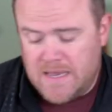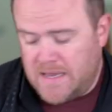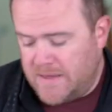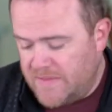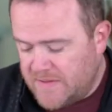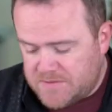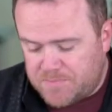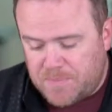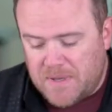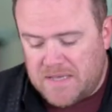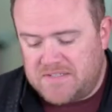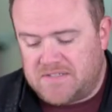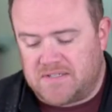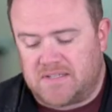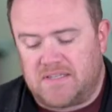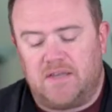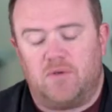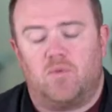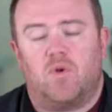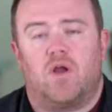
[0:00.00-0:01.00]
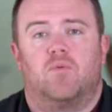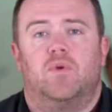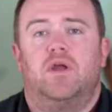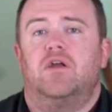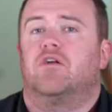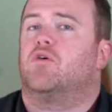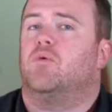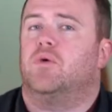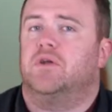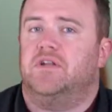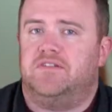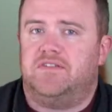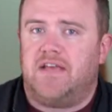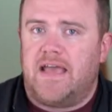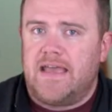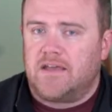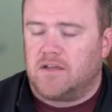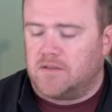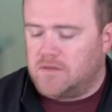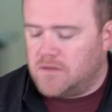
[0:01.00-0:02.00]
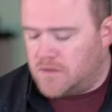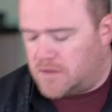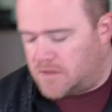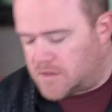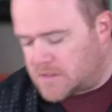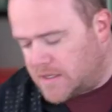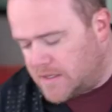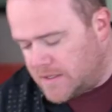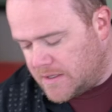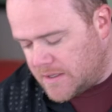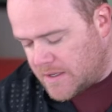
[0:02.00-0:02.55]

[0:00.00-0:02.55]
And that's basically where we are going to take a look